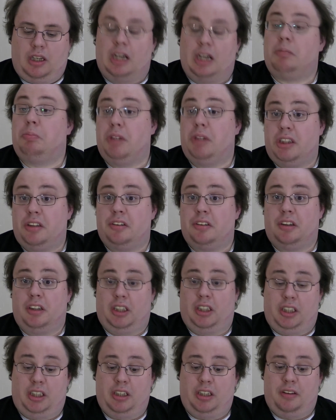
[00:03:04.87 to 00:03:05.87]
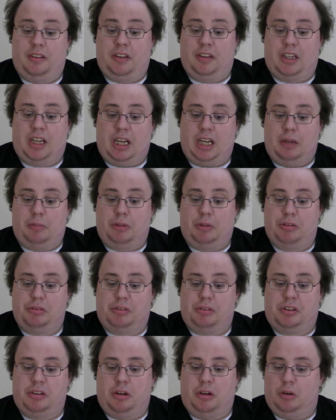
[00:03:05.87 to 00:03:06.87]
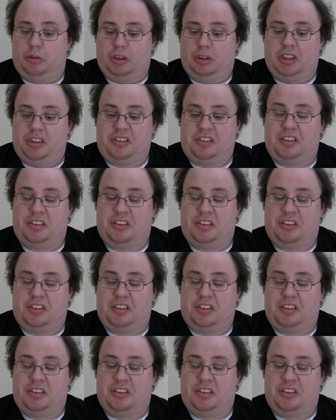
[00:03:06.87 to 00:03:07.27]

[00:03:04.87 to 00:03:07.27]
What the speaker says: Admittedly, in the game you only